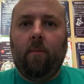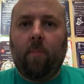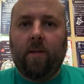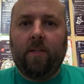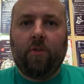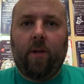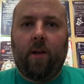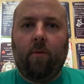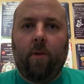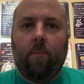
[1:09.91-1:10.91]
my district
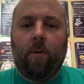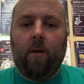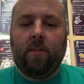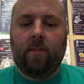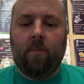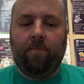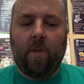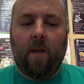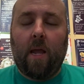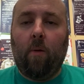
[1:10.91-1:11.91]
getting reimbursed,
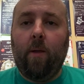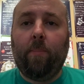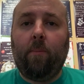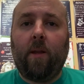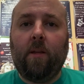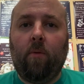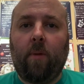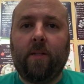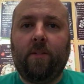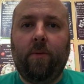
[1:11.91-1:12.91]
and now implementing with
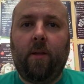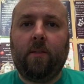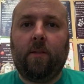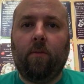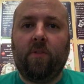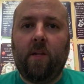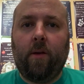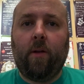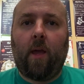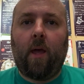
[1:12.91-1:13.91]
my students through
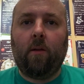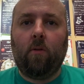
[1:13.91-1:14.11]
Tinkercad,